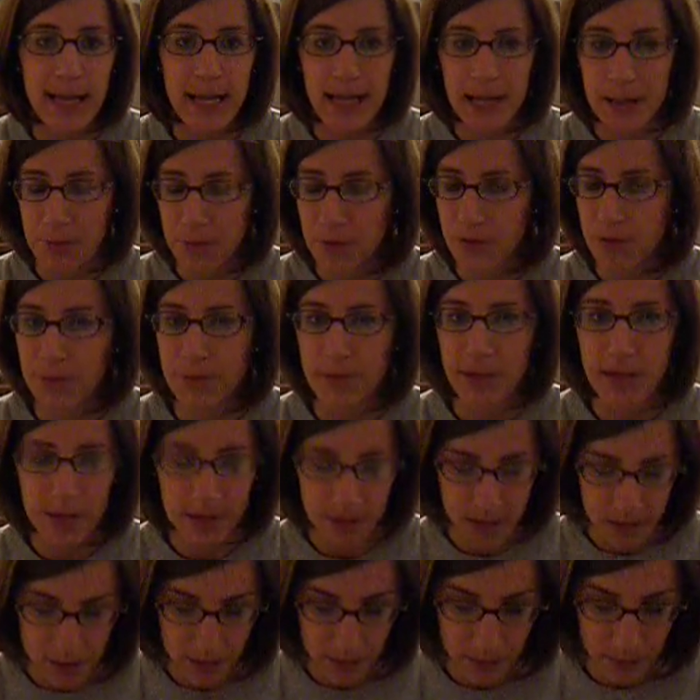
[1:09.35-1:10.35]
hand
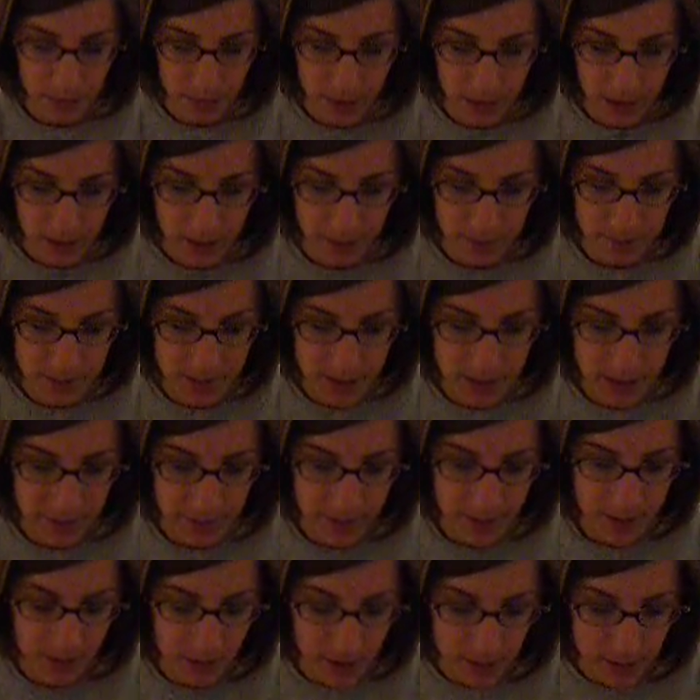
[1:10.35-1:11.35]
movement,
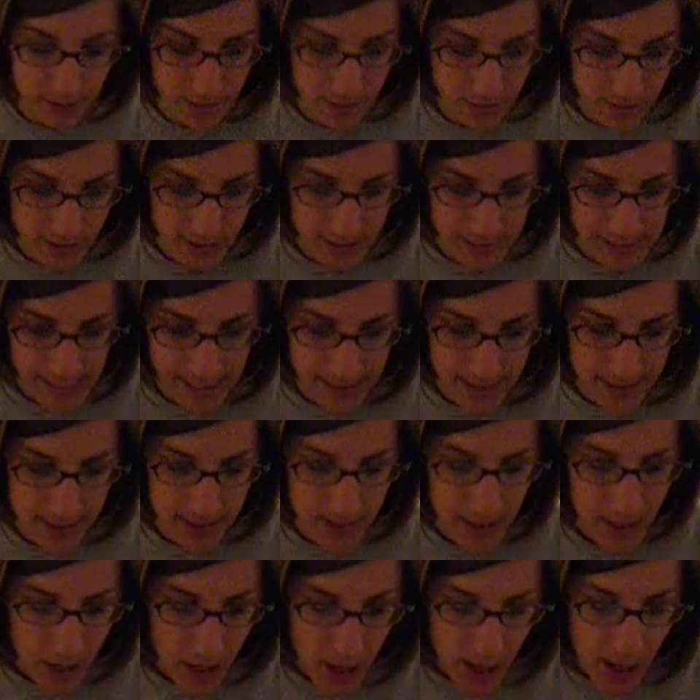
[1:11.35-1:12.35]
something along those lines.